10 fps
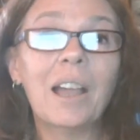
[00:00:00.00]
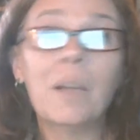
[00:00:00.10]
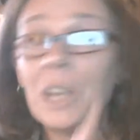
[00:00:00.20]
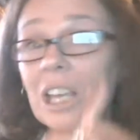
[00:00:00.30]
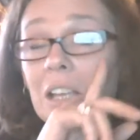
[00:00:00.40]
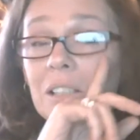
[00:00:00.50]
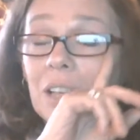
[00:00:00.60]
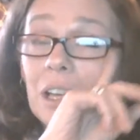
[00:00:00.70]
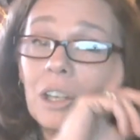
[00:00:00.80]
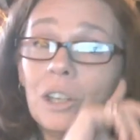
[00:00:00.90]
because
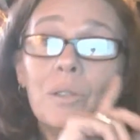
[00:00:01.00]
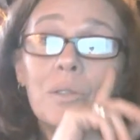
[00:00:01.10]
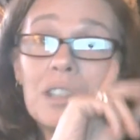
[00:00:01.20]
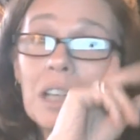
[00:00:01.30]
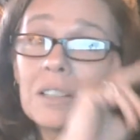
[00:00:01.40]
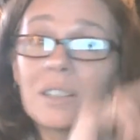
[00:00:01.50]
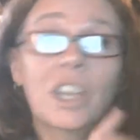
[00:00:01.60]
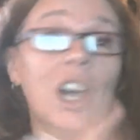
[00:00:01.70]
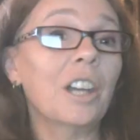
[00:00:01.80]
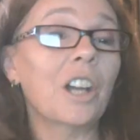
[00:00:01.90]
you just
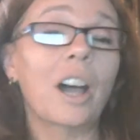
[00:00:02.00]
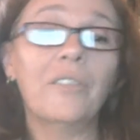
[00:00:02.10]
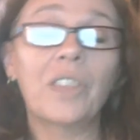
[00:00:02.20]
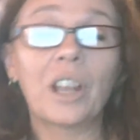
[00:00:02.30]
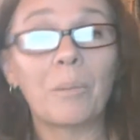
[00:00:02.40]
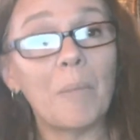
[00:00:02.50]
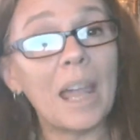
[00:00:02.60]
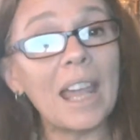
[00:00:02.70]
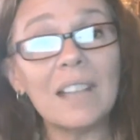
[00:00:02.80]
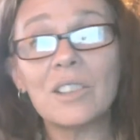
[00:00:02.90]
cut off their
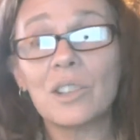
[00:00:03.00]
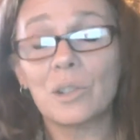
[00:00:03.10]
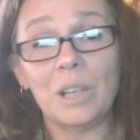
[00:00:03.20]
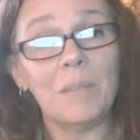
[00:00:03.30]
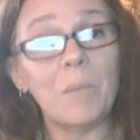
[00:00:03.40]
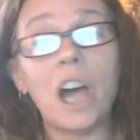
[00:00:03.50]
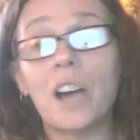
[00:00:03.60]
mainstream